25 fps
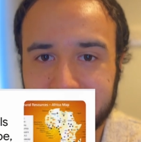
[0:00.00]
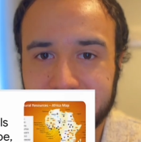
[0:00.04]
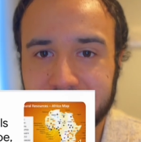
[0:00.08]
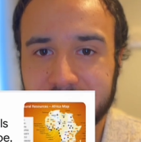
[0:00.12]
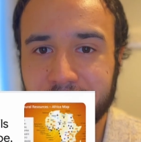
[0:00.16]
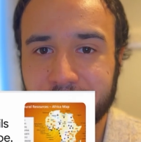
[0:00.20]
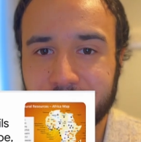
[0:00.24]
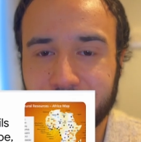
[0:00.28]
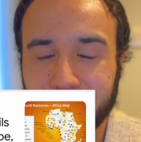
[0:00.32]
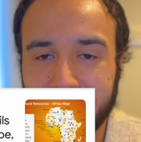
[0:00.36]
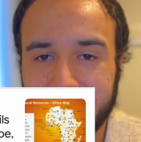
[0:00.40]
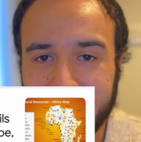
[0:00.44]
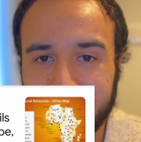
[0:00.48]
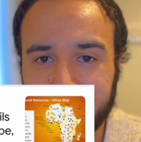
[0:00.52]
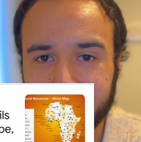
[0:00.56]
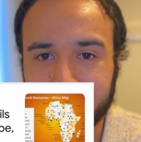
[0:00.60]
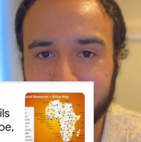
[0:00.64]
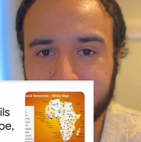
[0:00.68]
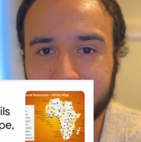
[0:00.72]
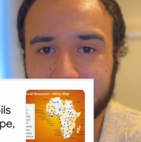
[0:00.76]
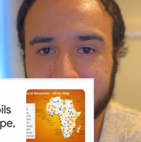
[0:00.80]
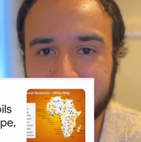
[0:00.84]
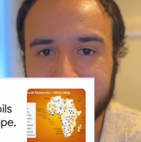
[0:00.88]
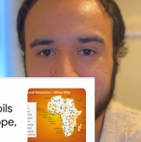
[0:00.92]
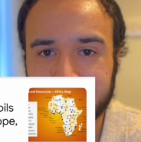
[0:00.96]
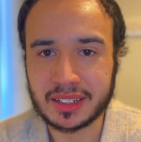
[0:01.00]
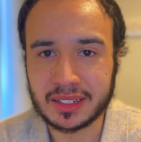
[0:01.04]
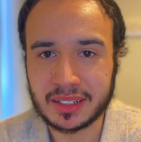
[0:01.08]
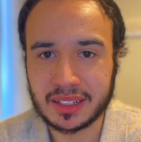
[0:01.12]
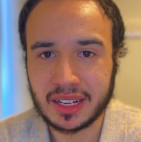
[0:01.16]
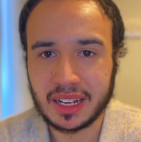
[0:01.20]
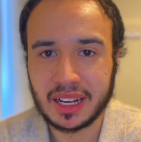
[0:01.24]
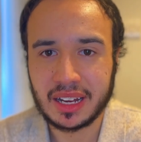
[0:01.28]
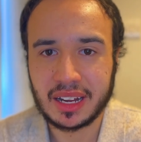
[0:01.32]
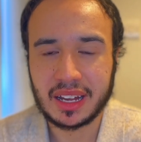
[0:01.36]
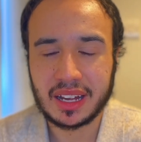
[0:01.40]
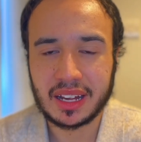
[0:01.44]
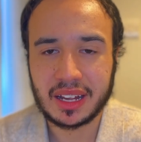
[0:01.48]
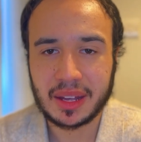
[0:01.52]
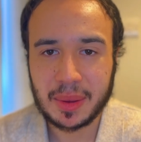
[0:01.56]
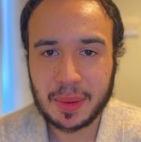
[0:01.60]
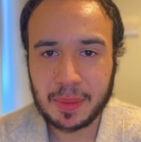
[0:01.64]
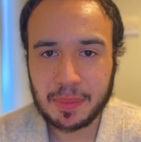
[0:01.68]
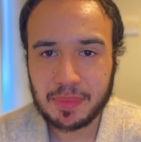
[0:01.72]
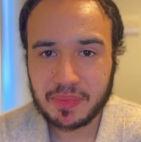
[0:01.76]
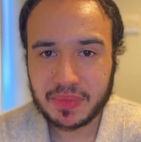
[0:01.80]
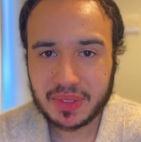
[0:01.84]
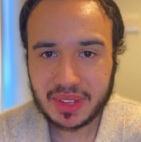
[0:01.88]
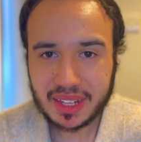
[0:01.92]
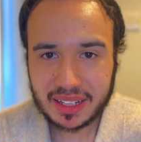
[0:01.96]
If Africa
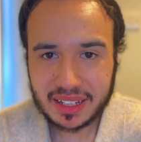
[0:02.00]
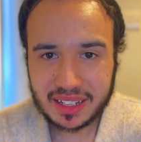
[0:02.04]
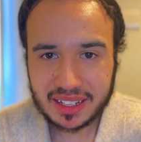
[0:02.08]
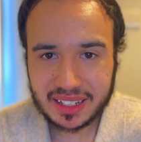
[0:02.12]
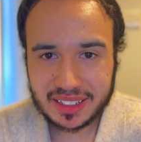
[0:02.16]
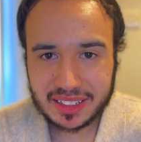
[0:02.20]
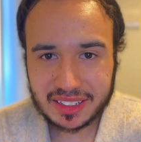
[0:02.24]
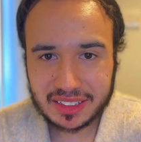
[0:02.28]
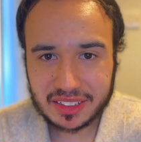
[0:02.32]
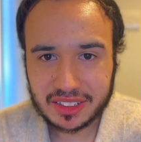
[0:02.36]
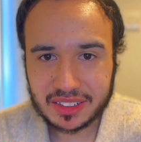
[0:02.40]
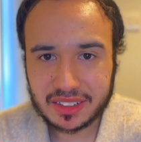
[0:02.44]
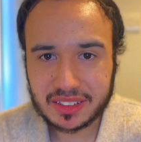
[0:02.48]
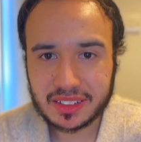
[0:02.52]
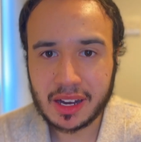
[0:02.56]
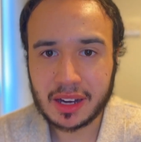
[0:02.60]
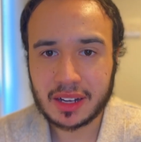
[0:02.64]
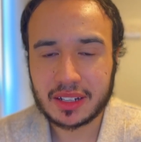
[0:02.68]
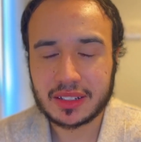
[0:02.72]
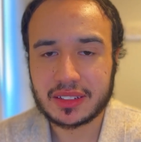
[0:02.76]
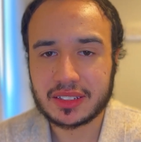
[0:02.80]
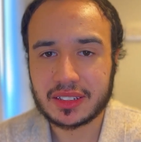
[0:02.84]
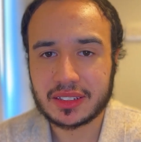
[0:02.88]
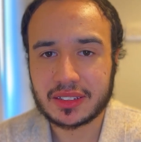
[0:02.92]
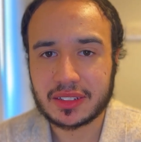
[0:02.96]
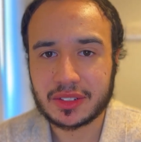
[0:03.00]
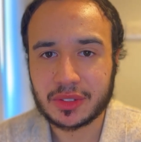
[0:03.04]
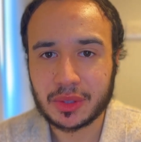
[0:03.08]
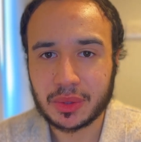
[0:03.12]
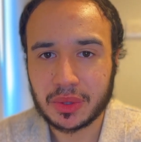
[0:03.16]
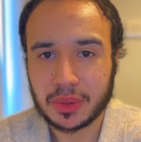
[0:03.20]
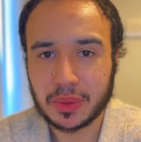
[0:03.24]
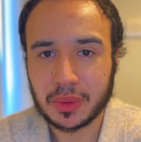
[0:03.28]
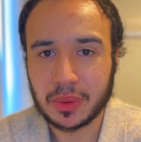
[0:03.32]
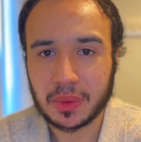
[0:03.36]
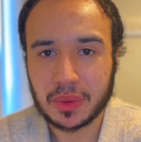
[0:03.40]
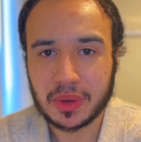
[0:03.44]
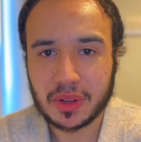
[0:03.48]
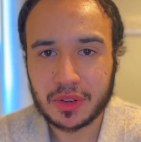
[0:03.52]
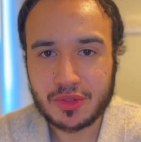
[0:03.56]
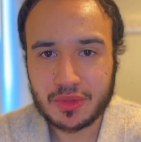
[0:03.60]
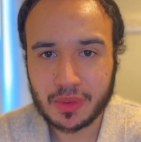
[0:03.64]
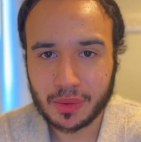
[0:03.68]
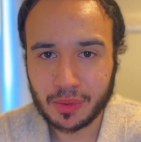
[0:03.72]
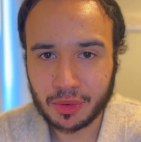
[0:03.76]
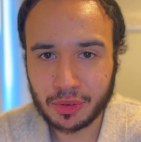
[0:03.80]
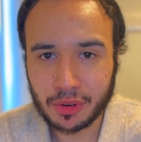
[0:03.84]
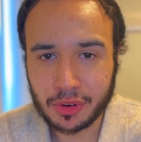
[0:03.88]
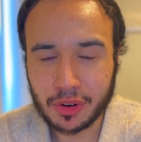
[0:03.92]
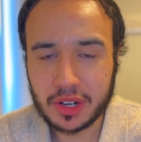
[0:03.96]
started to
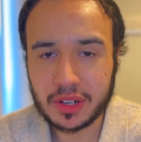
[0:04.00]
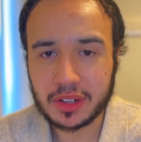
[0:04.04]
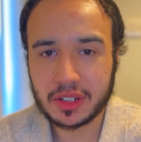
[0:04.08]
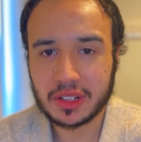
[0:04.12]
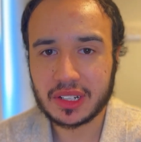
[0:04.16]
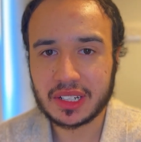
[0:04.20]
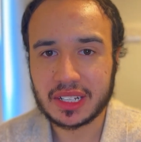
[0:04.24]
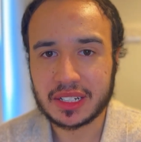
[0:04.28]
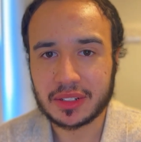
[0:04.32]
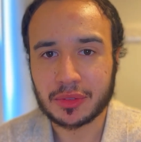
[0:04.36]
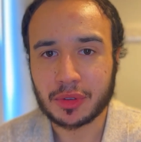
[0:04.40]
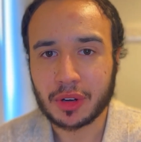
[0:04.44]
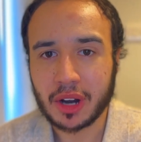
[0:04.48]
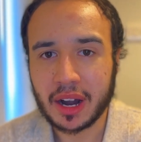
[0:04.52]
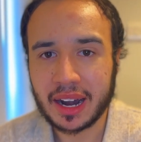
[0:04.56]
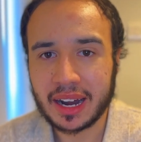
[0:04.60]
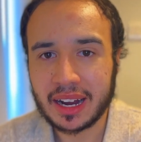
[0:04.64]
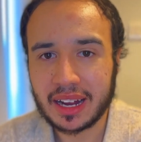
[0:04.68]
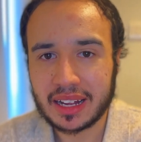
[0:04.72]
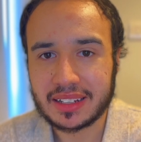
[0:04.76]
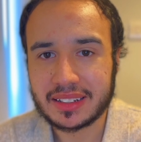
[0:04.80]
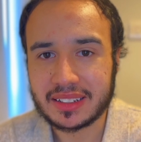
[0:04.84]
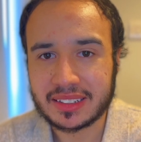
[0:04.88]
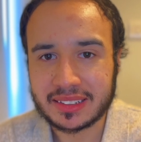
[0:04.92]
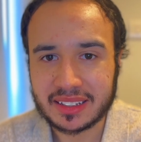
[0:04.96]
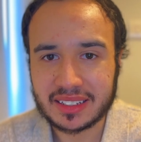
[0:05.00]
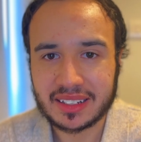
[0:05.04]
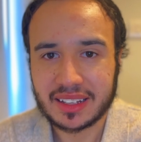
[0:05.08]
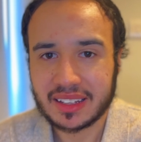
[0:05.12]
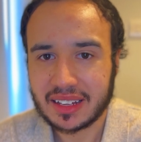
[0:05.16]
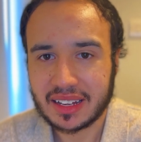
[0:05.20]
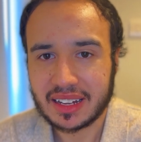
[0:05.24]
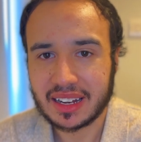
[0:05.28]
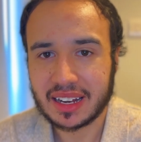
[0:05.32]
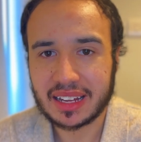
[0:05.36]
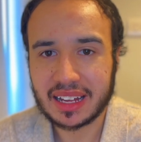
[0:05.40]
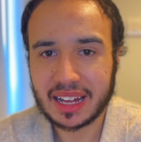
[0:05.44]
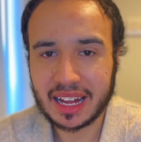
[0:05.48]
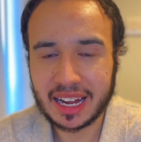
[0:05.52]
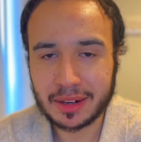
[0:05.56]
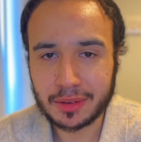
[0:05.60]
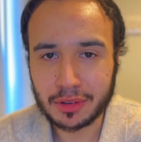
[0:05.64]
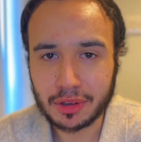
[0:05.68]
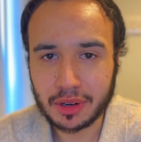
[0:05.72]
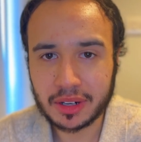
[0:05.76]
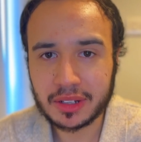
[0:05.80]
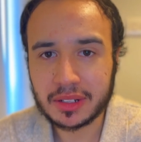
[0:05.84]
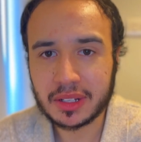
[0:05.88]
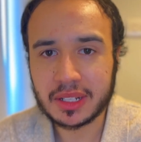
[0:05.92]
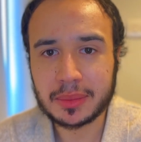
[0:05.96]
really rise and
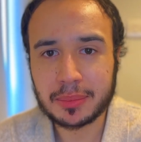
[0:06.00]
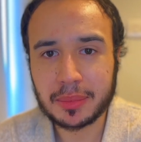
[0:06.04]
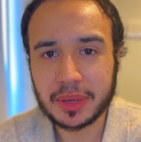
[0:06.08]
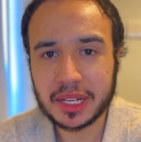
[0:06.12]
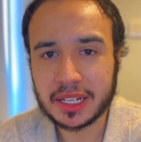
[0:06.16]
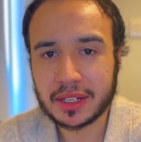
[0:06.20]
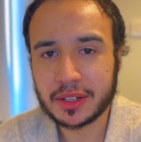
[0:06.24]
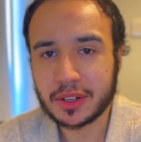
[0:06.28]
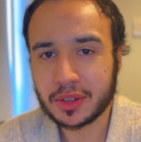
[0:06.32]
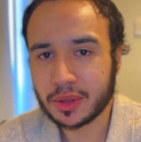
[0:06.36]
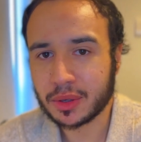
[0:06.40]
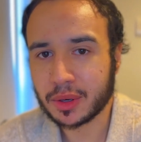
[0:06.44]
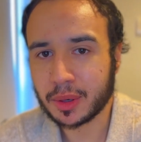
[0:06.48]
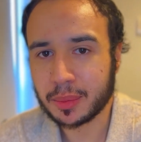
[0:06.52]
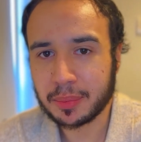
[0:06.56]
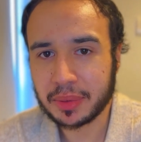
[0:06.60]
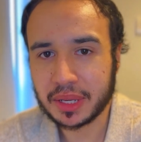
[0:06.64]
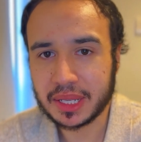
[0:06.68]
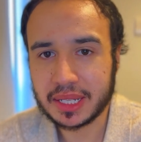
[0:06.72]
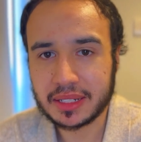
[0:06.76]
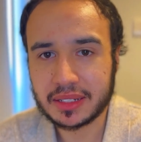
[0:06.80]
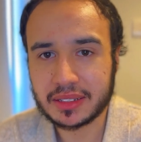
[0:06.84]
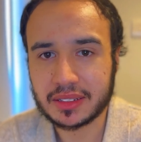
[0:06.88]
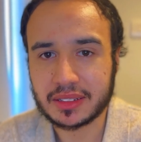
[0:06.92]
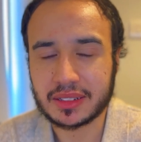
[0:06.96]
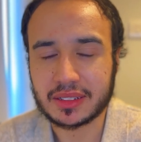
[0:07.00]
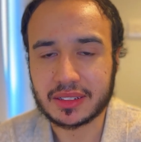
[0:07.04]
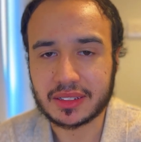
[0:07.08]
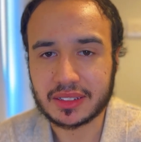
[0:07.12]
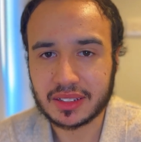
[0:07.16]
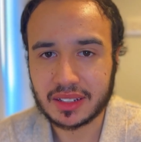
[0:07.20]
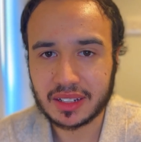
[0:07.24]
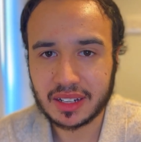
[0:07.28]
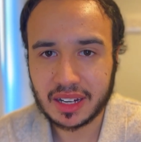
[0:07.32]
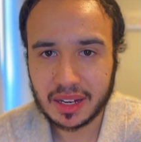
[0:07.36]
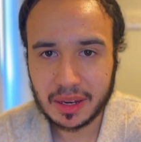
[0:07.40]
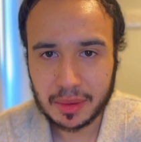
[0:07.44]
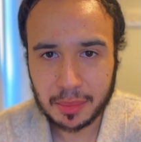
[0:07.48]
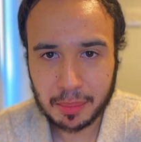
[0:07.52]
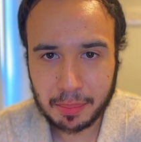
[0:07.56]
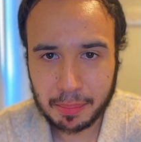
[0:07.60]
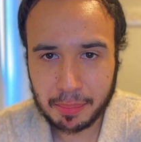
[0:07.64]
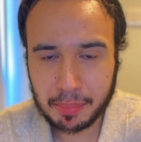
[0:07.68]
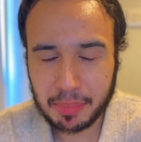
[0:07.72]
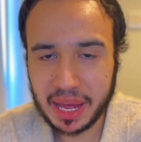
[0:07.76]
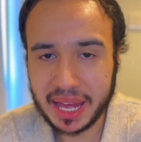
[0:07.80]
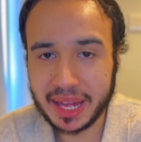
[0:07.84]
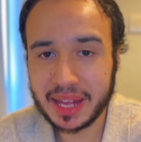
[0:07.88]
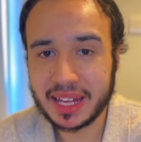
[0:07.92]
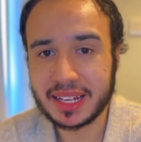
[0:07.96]
really make Europeans
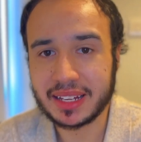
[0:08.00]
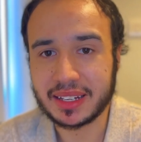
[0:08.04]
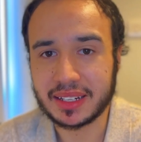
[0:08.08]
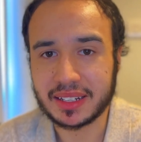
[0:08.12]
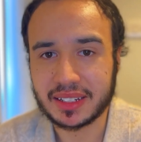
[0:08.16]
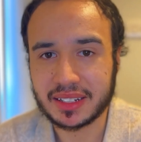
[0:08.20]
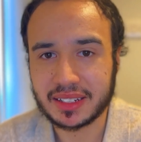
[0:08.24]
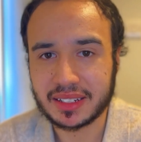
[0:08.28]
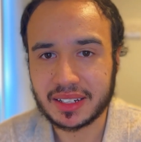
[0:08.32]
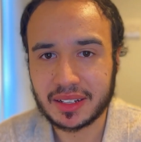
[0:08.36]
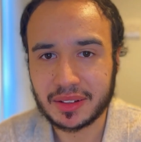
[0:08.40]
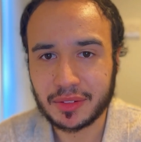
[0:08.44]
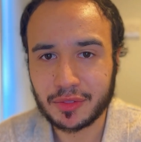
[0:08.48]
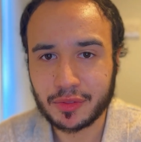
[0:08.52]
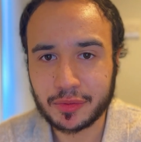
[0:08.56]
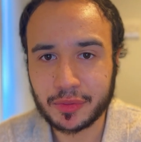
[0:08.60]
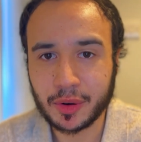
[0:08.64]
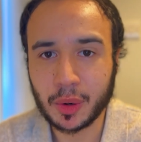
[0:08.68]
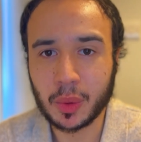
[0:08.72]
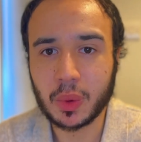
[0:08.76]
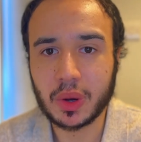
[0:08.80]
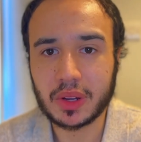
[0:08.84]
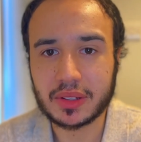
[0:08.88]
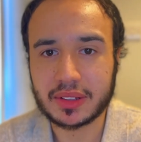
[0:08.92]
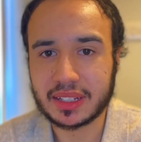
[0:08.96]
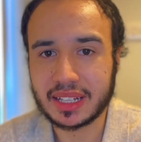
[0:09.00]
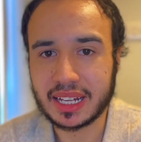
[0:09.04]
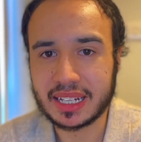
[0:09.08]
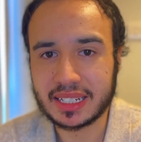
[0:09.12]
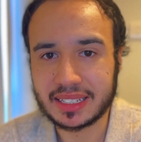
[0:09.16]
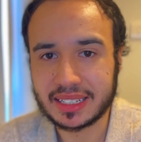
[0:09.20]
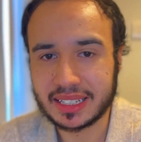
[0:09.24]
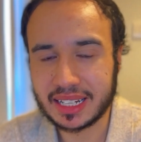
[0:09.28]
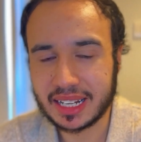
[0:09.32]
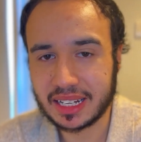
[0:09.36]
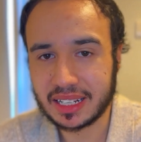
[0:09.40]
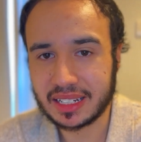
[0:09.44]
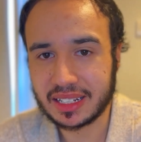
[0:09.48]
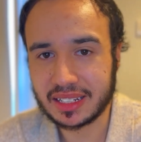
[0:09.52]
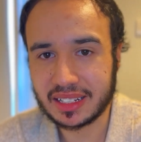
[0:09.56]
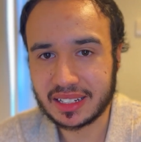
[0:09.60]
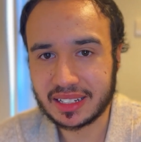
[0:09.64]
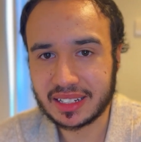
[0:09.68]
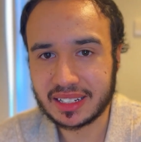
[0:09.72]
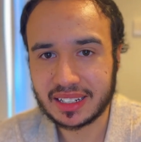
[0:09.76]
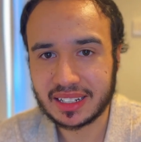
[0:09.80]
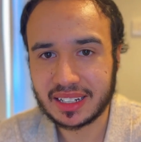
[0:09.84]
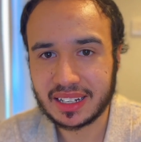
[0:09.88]
pay for what they take,